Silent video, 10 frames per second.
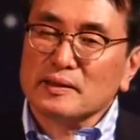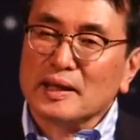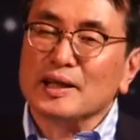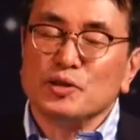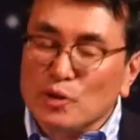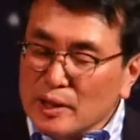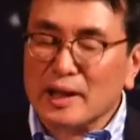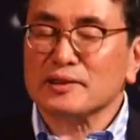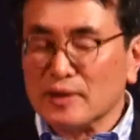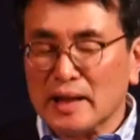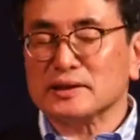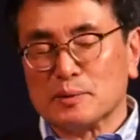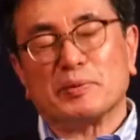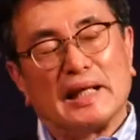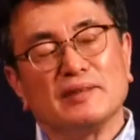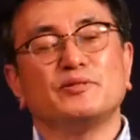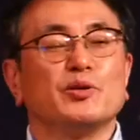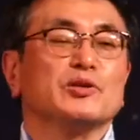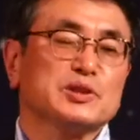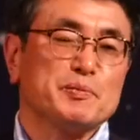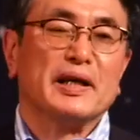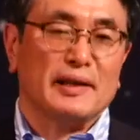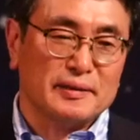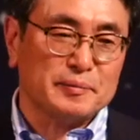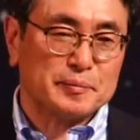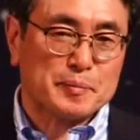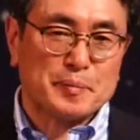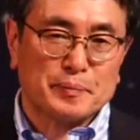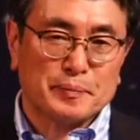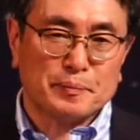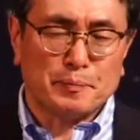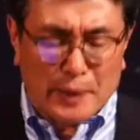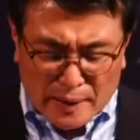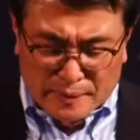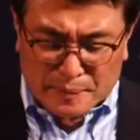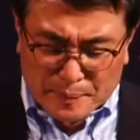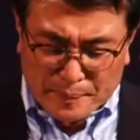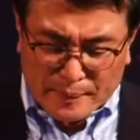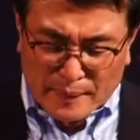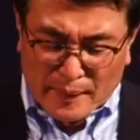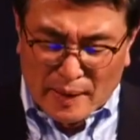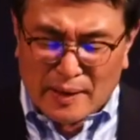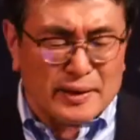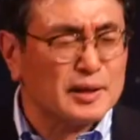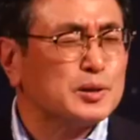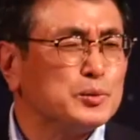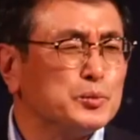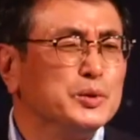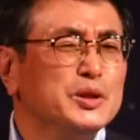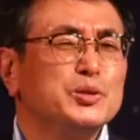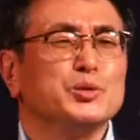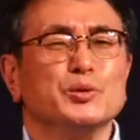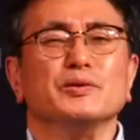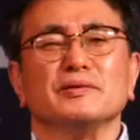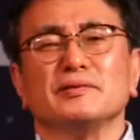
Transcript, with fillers: I know God has a plan for Japan, but I think we need to